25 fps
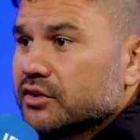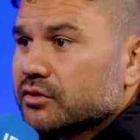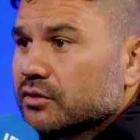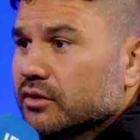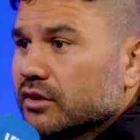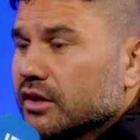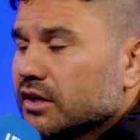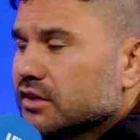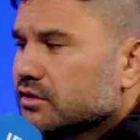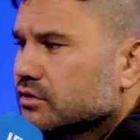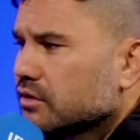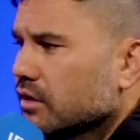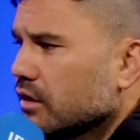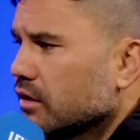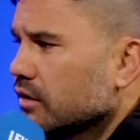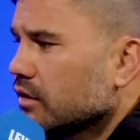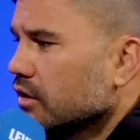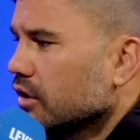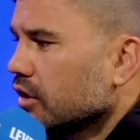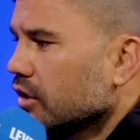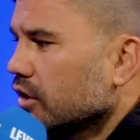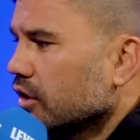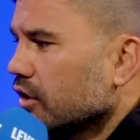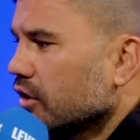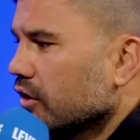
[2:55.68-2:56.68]
right? So
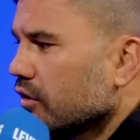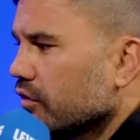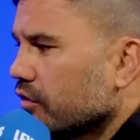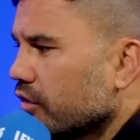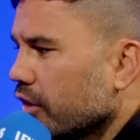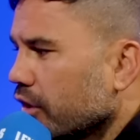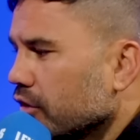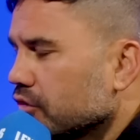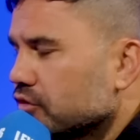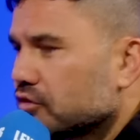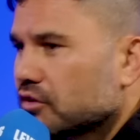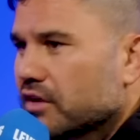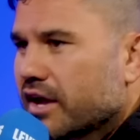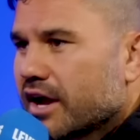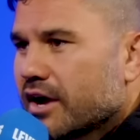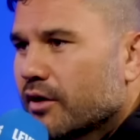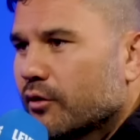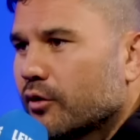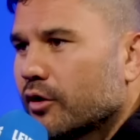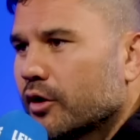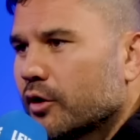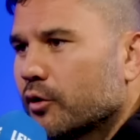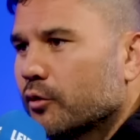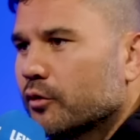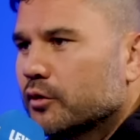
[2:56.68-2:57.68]
those are how
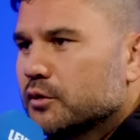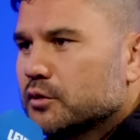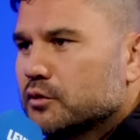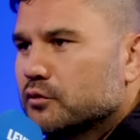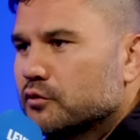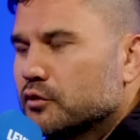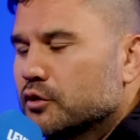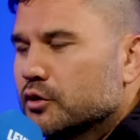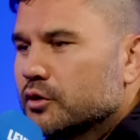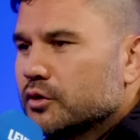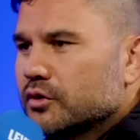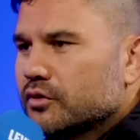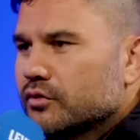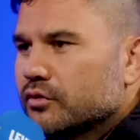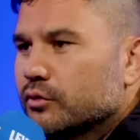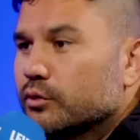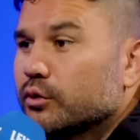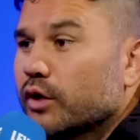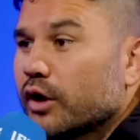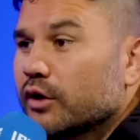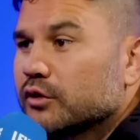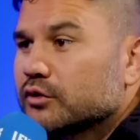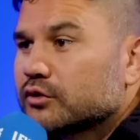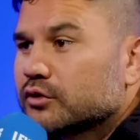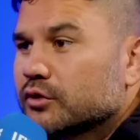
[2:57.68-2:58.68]
I always viewed
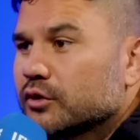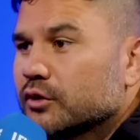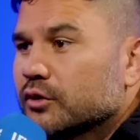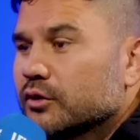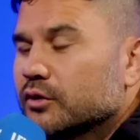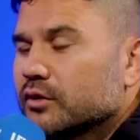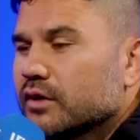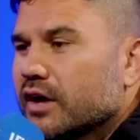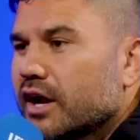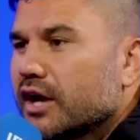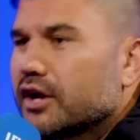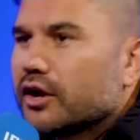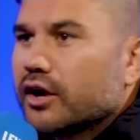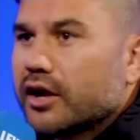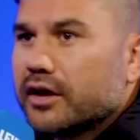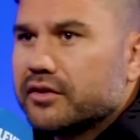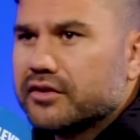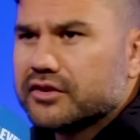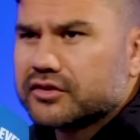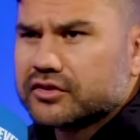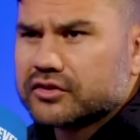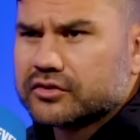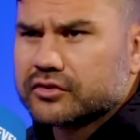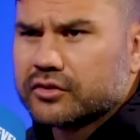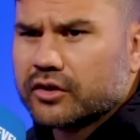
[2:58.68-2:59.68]
those two. And
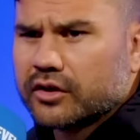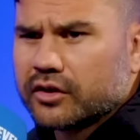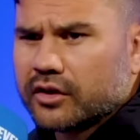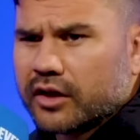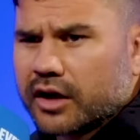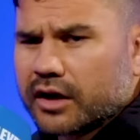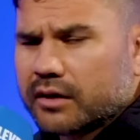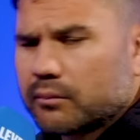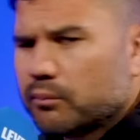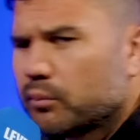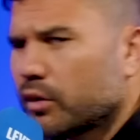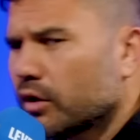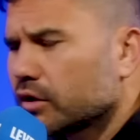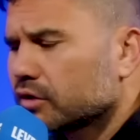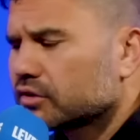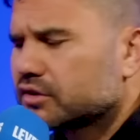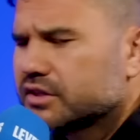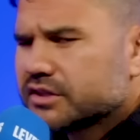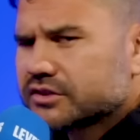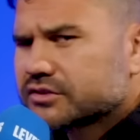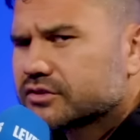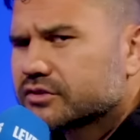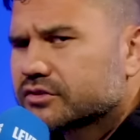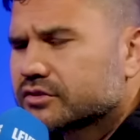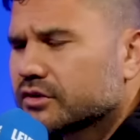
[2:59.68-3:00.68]
this is not like
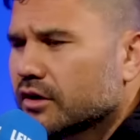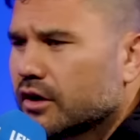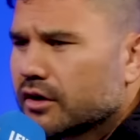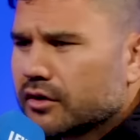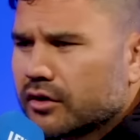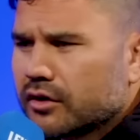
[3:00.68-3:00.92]
politics aside.